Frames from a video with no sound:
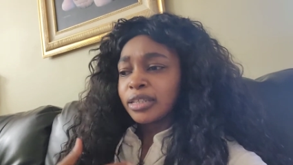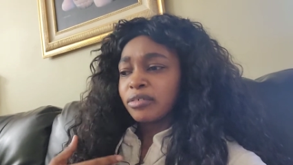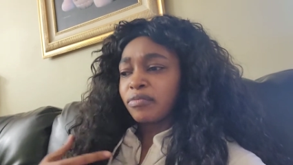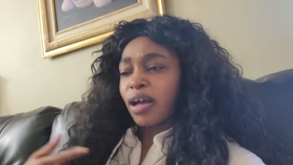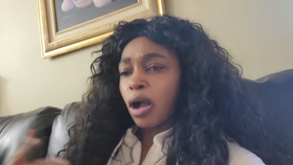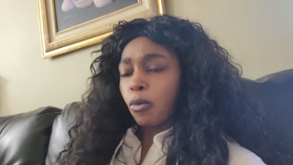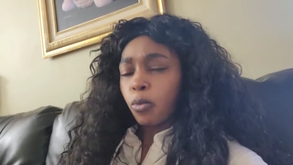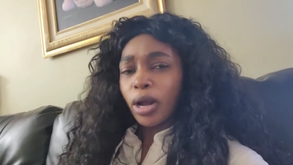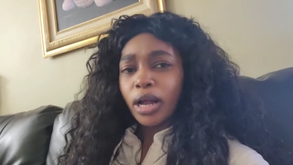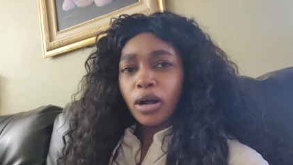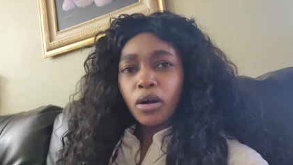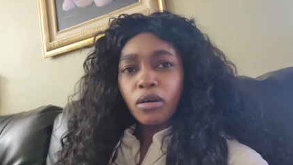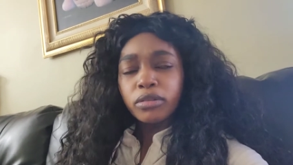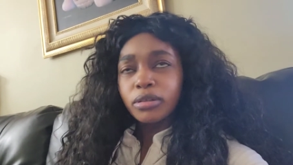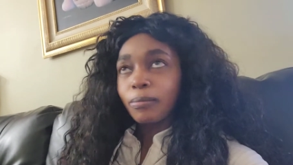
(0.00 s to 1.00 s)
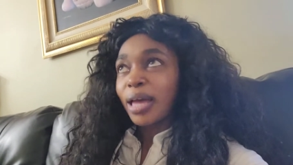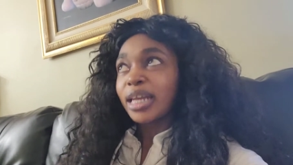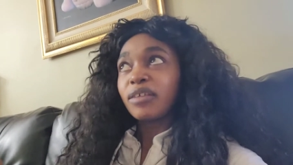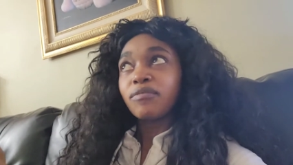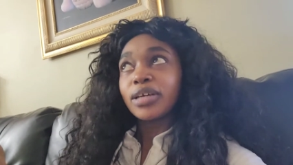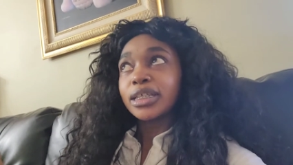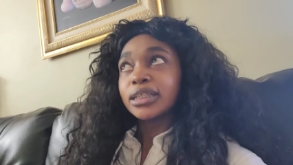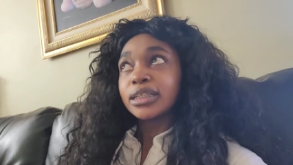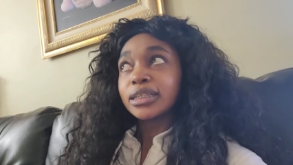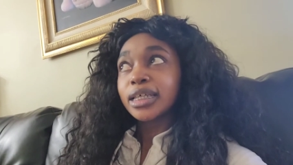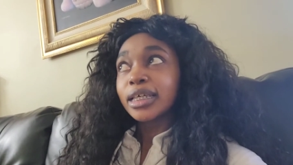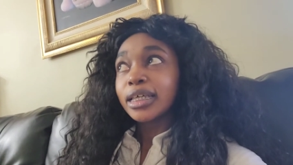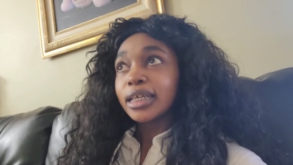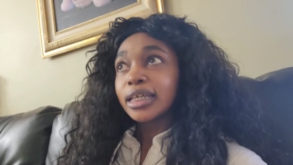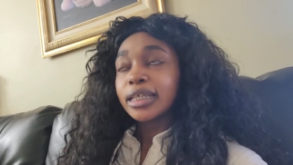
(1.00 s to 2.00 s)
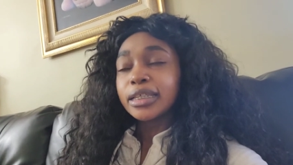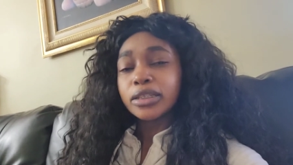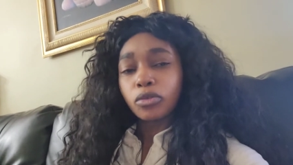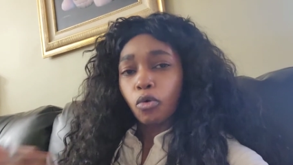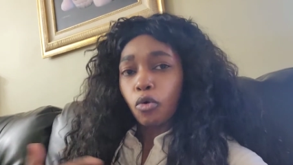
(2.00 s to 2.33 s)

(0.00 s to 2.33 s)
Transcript: to find wealth to manifest things